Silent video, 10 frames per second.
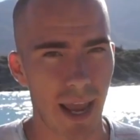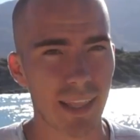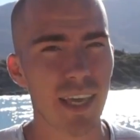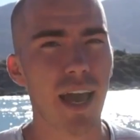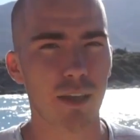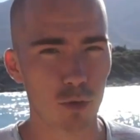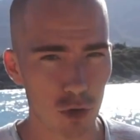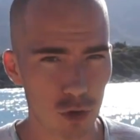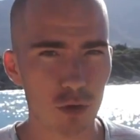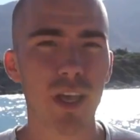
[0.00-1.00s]
And yeah,
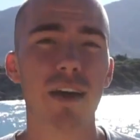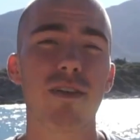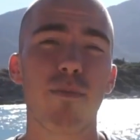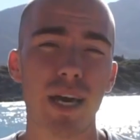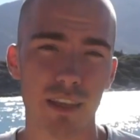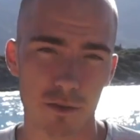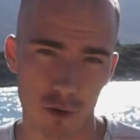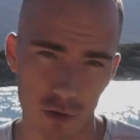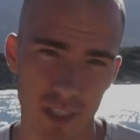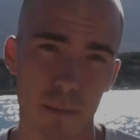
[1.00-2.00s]
you should have a buddy
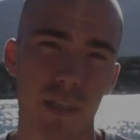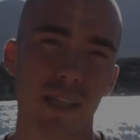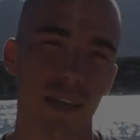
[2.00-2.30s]
for something